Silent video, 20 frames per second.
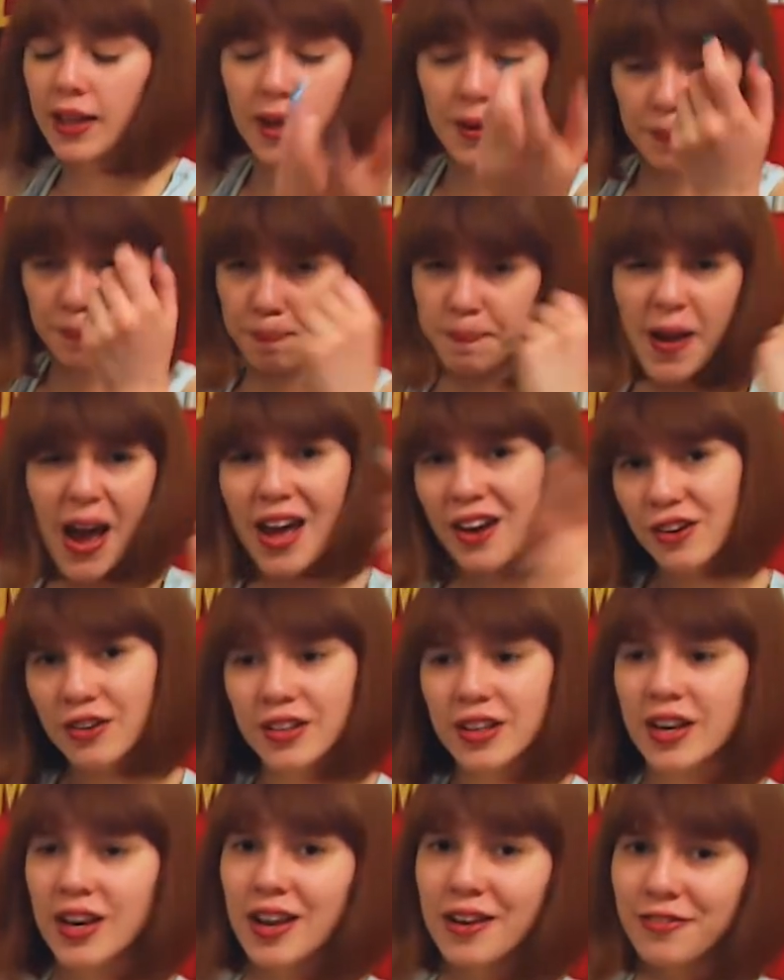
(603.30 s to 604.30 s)
and badder
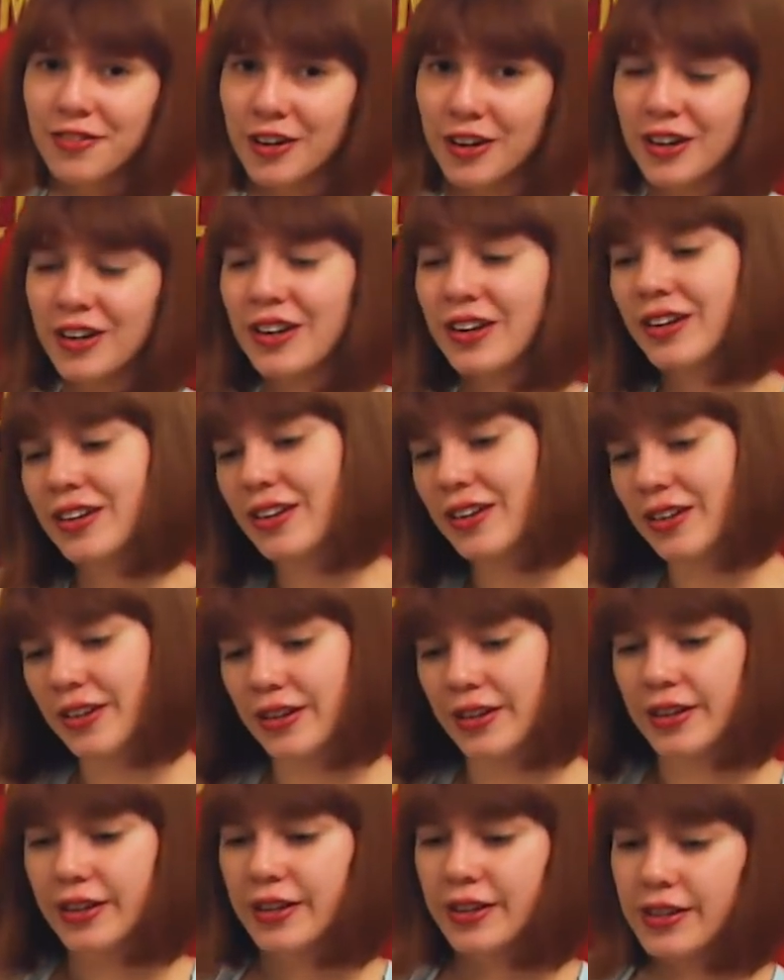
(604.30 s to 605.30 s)
than ever.
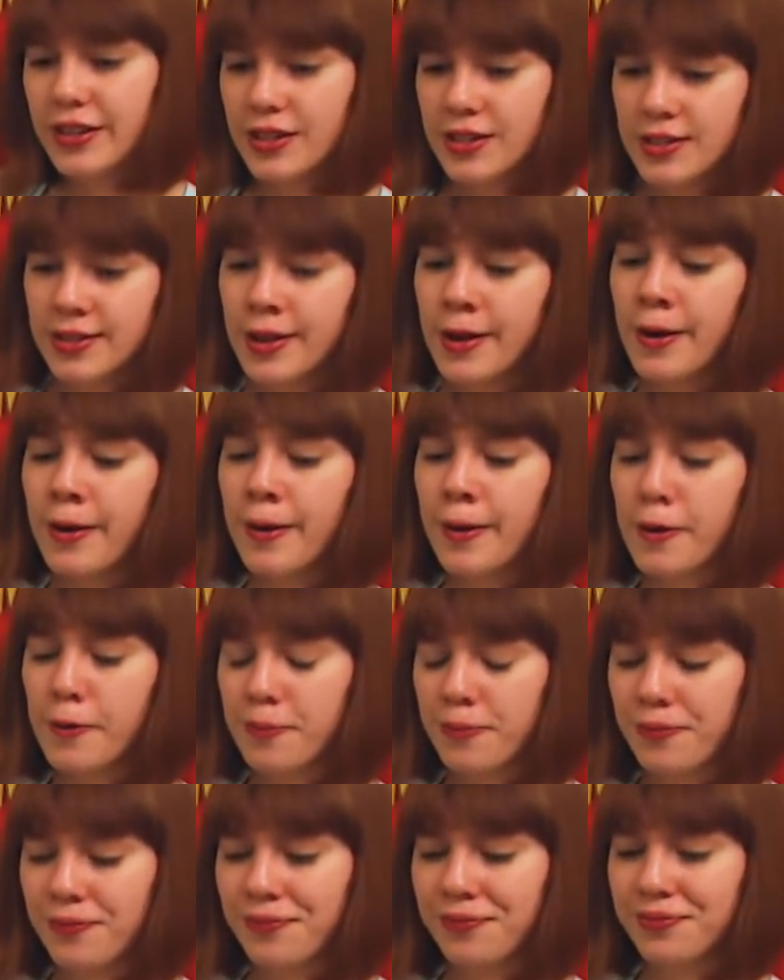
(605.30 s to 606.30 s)
So,
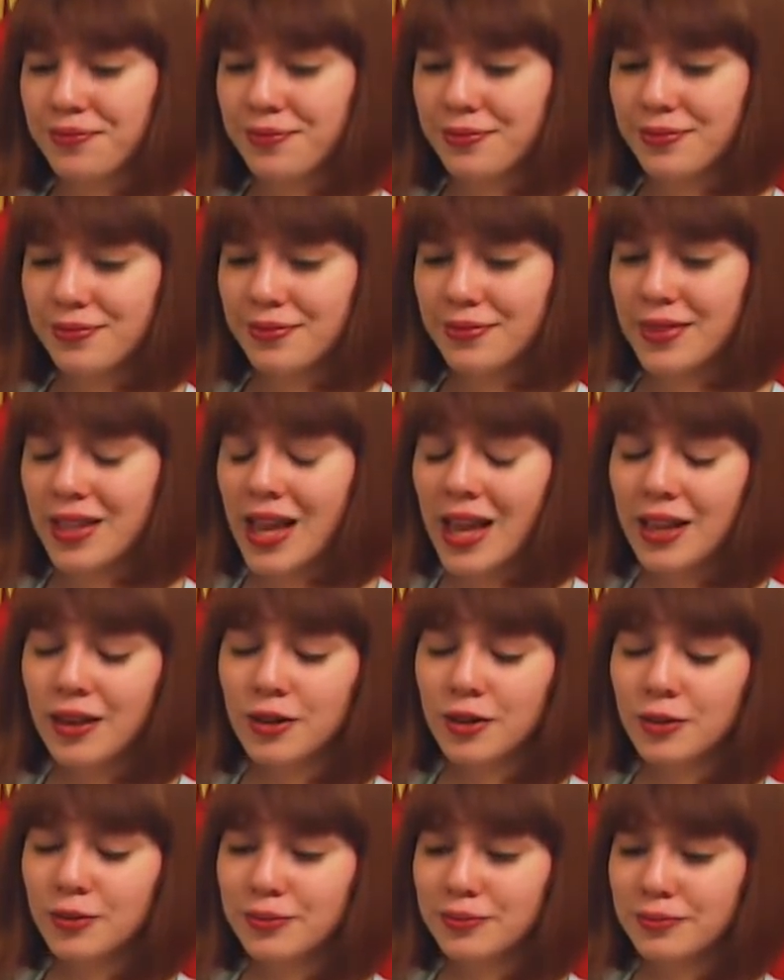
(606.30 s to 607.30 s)
I
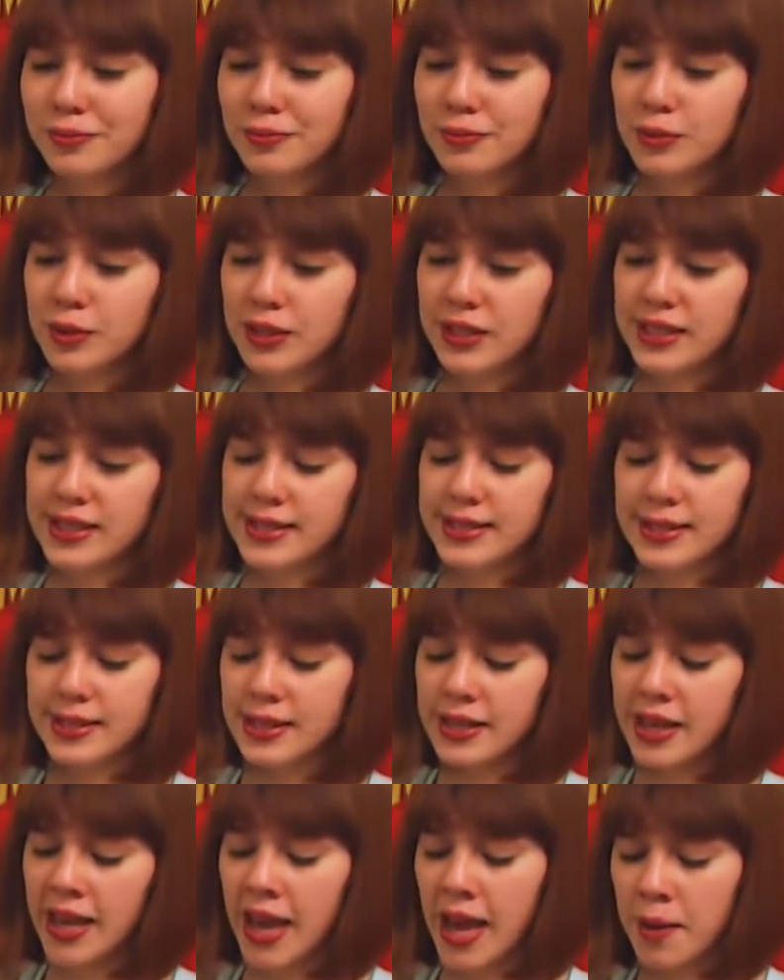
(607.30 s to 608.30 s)
don't really
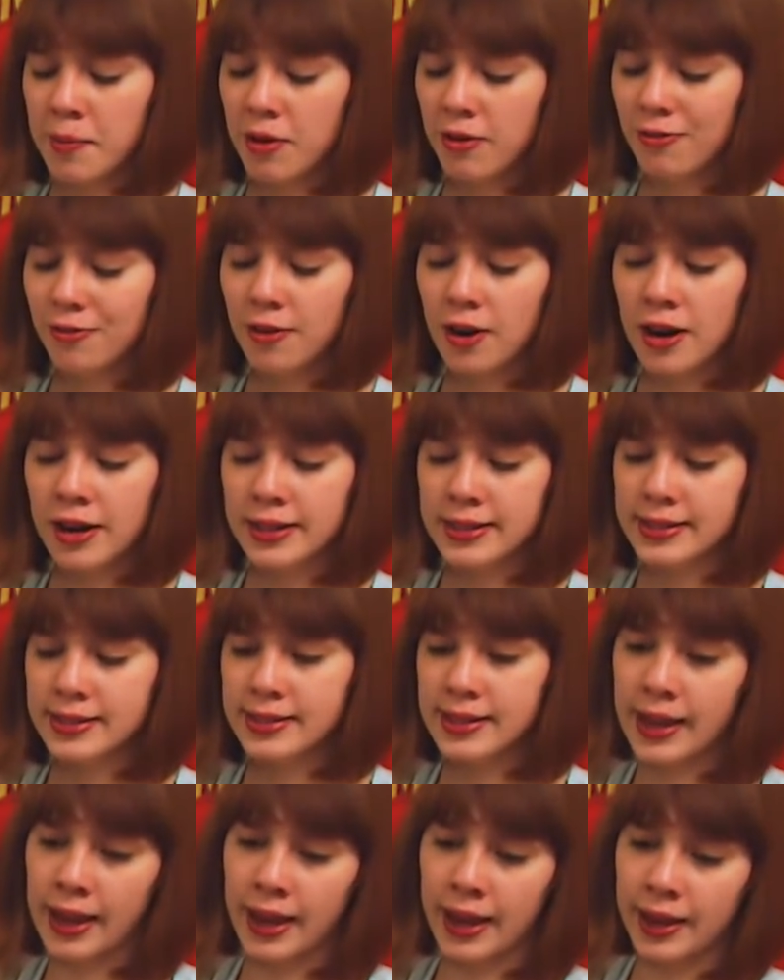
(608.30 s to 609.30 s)
see Emma
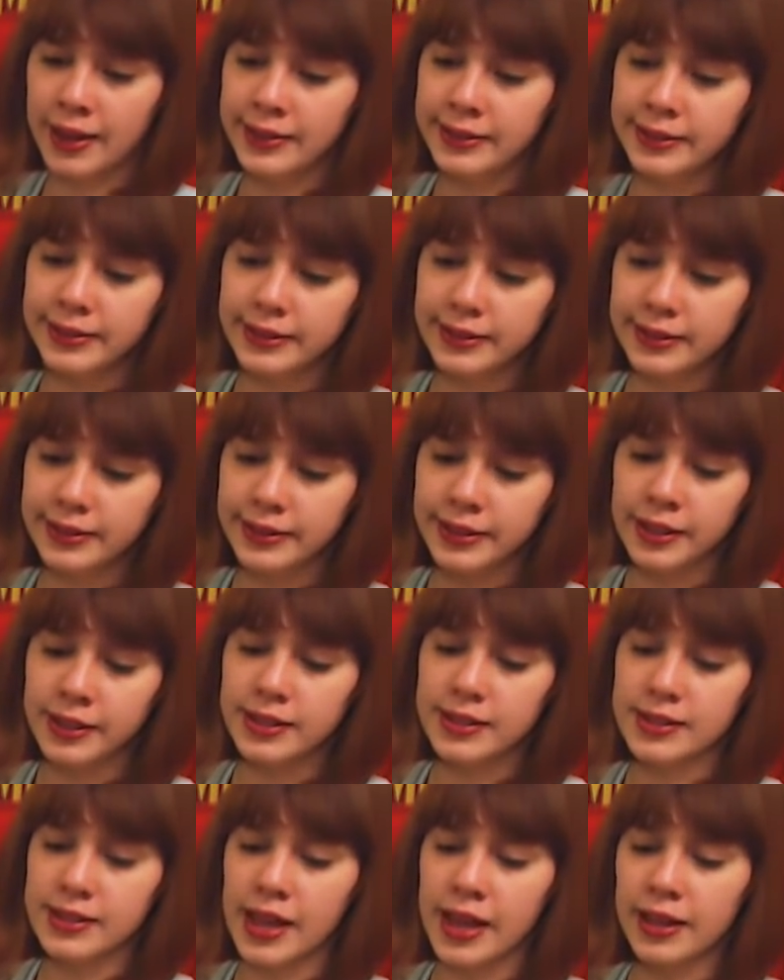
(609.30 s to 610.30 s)
Frost and
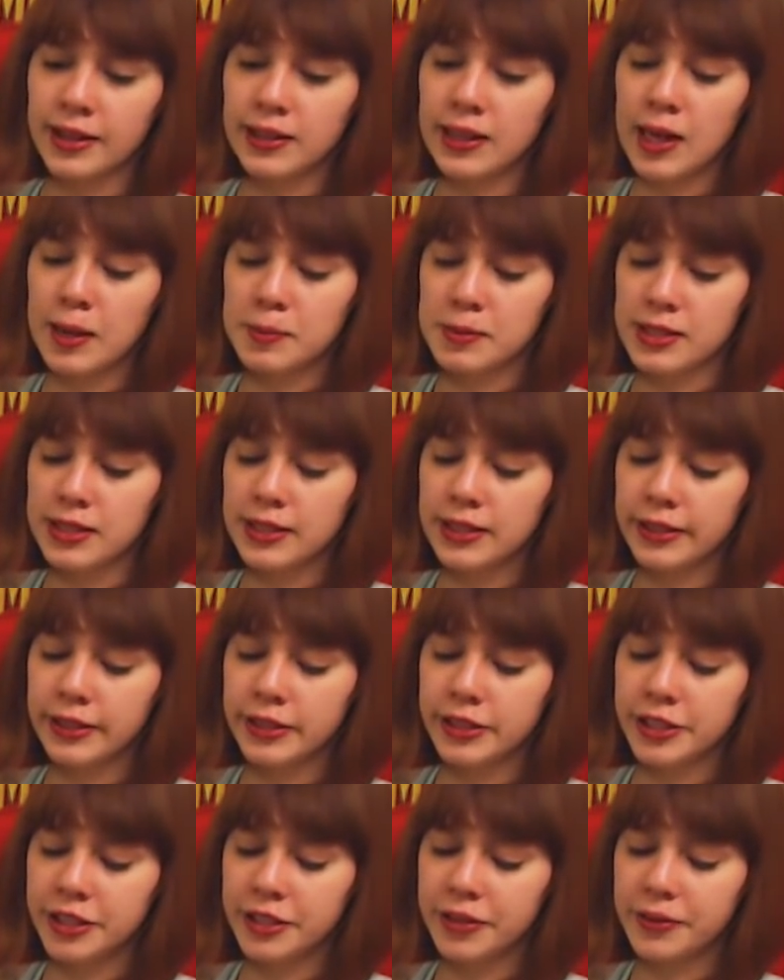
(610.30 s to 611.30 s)
young Cyclops and
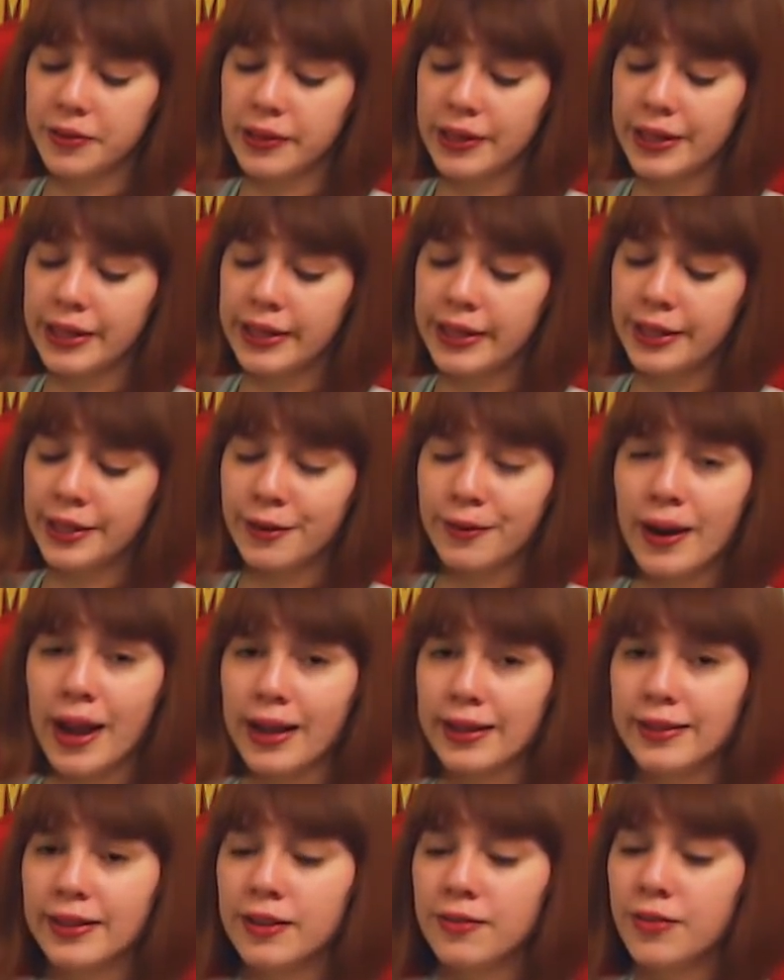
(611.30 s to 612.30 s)
young Jean Grey
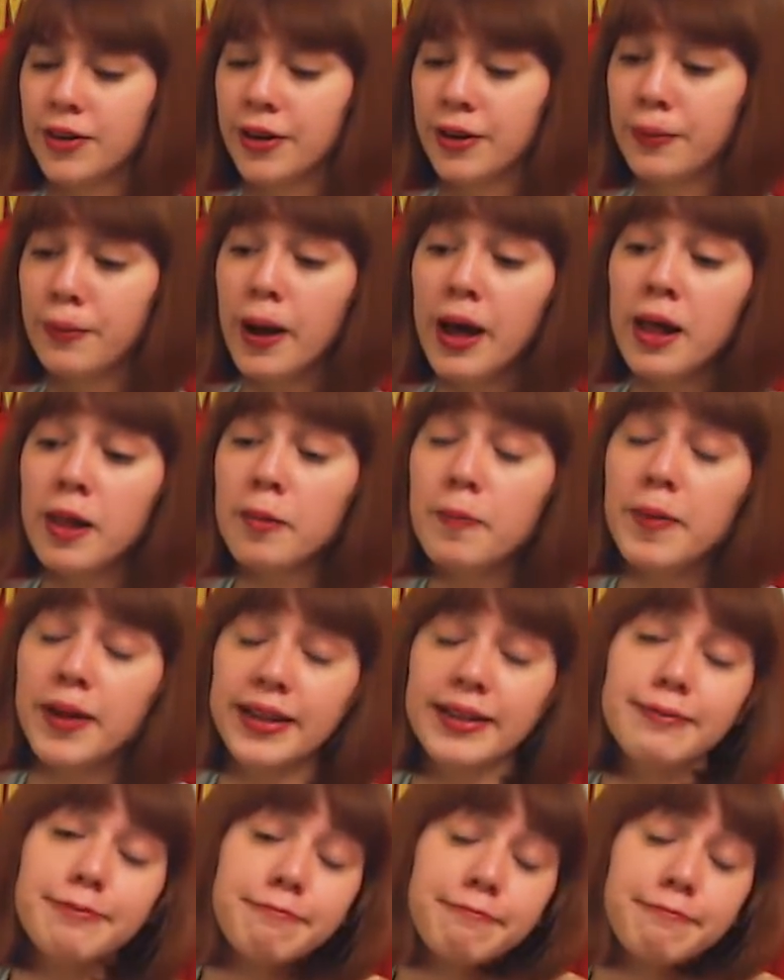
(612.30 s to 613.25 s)
interacting very well, but